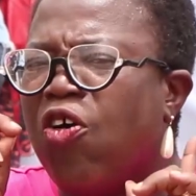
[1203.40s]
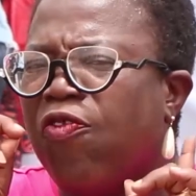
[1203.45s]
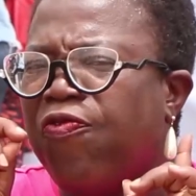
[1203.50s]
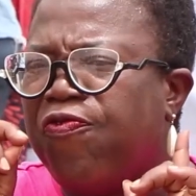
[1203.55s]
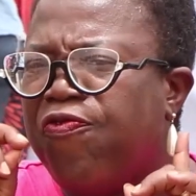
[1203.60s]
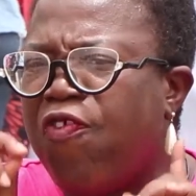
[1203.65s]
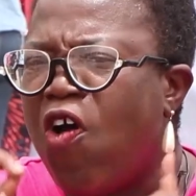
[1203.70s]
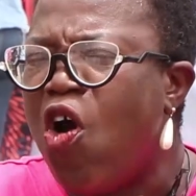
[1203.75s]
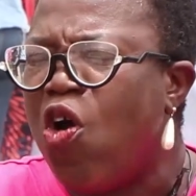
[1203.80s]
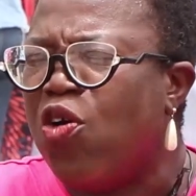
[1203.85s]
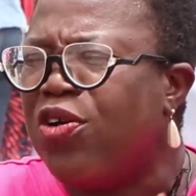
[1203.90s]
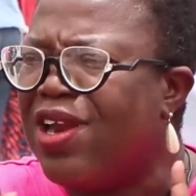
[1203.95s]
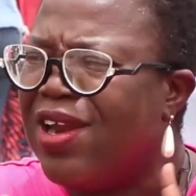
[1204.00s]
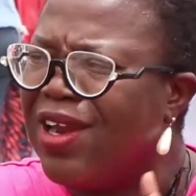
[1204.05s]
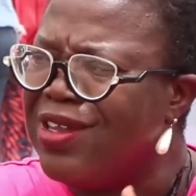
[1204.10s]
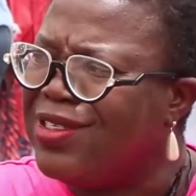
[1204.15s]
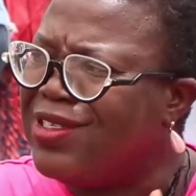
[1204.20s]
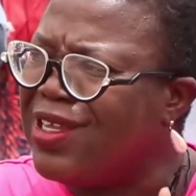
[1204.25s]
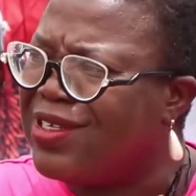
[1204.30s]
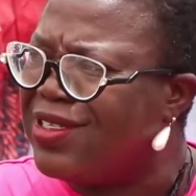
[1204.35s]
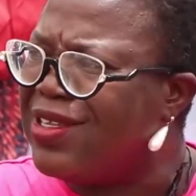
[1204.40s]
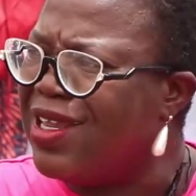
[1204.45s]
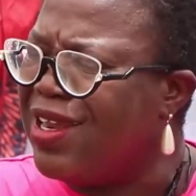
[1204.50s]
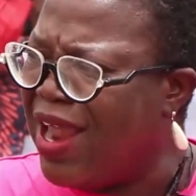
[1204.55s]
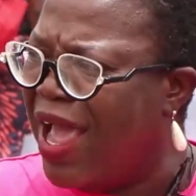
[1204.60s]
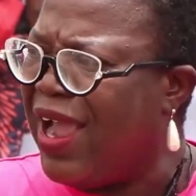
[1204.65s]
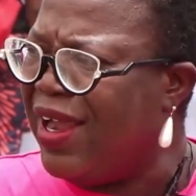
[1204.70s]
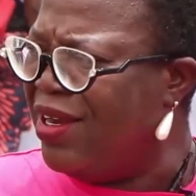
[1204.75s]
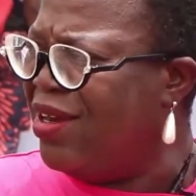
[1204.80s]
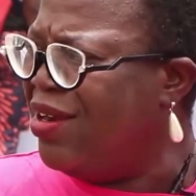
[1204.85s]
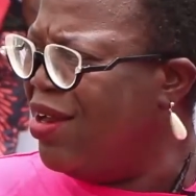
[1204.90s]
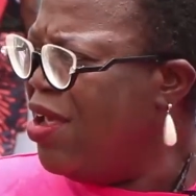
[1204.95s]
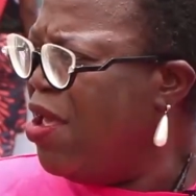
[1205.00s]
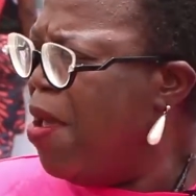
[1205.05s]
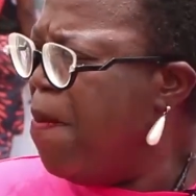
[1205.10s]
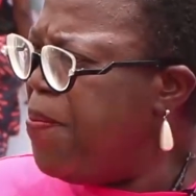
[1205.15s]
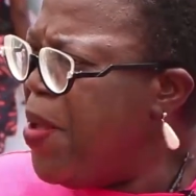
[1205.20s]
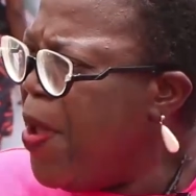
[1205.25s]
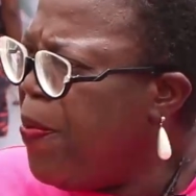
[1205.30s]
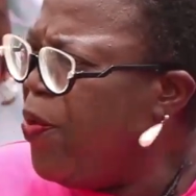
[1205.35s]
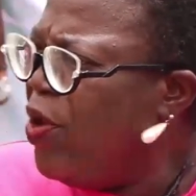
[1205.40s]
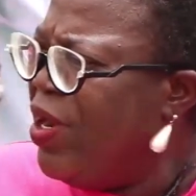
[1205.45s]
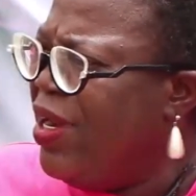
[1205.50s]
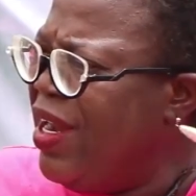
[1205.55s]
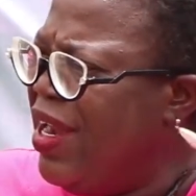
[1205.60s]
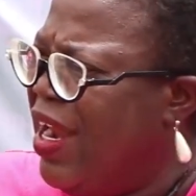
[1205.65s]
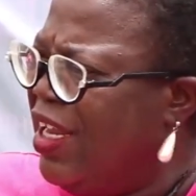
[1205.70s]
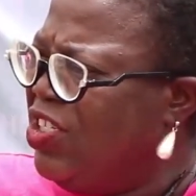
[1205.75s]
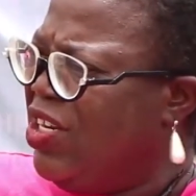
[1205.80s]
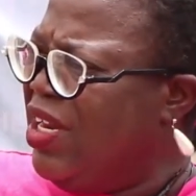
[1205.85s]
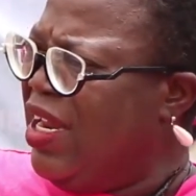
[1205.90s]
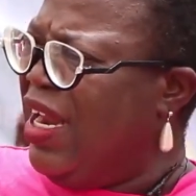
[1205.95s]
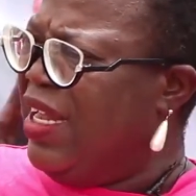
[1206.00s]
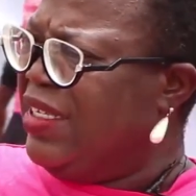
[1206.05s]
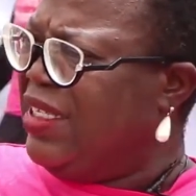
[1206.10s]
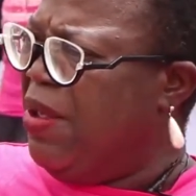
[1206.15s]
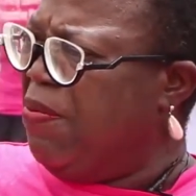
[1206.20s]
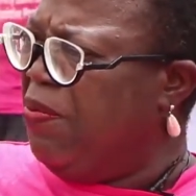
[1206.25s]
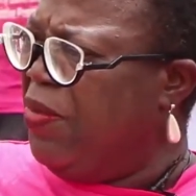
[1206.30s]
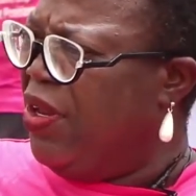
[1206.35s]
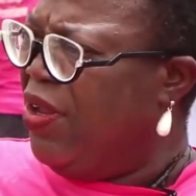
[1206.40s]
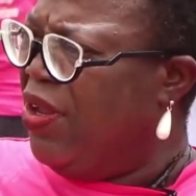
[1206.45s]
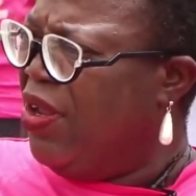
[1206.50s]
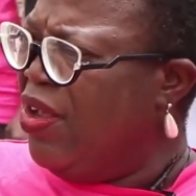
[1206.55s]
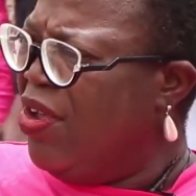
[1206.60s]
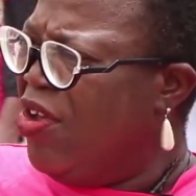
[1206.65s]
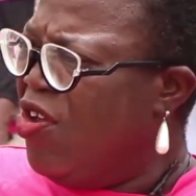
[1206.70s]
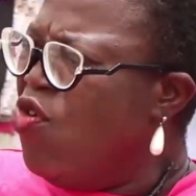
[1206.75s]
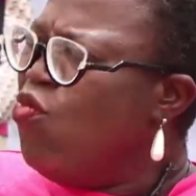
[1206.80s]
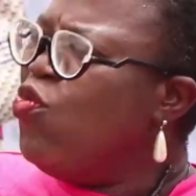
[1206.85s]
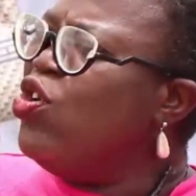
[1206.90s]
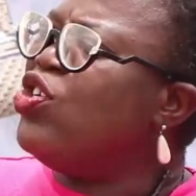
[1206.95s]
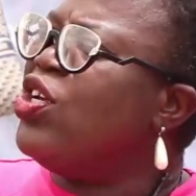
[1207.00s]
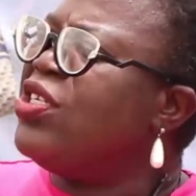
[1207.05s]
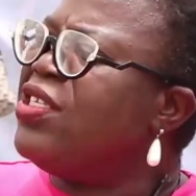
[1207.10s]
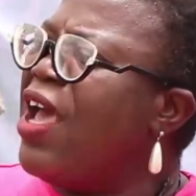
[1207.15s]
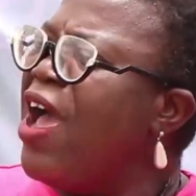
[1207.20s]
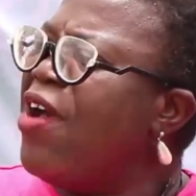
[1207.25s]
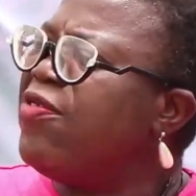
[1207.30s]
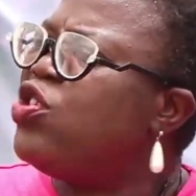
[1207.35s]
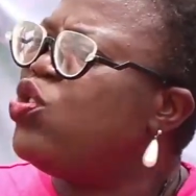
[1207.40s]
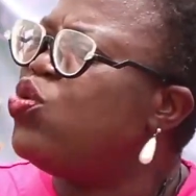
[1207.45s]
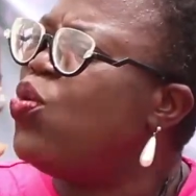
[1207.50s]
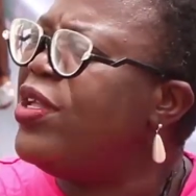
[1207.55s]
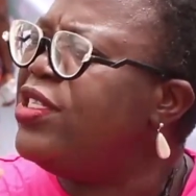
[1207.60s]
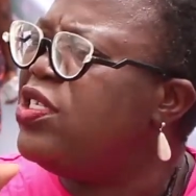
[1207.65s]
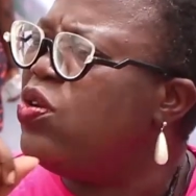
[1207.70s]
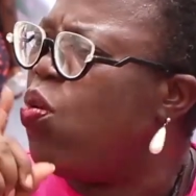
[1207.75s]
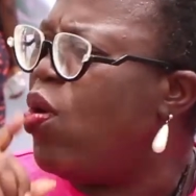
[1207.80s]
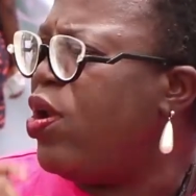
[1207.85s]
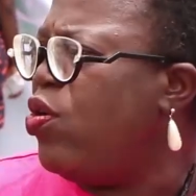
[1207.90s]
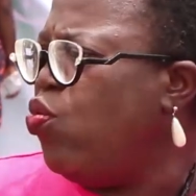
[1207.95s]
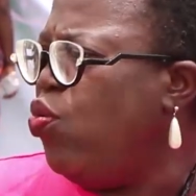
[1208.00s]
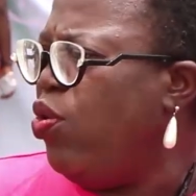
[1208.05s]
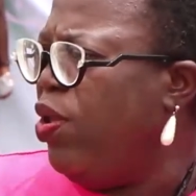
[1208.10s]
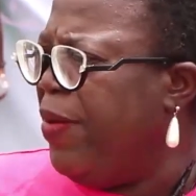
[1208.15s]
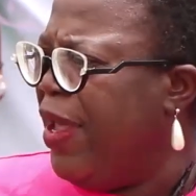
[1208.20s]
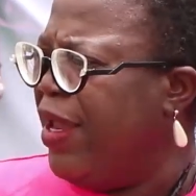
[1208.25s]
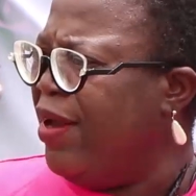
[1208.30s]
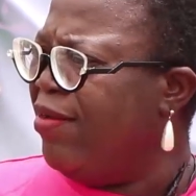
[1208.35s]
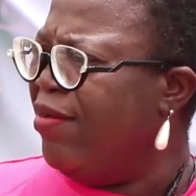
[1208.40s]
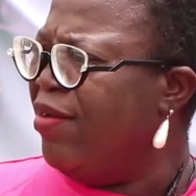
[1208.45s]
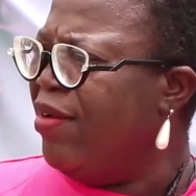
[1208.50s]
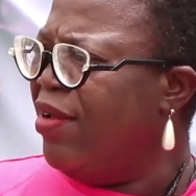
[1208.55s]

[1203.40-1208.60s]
of 469 people in the National Assembly, we just have 21 women.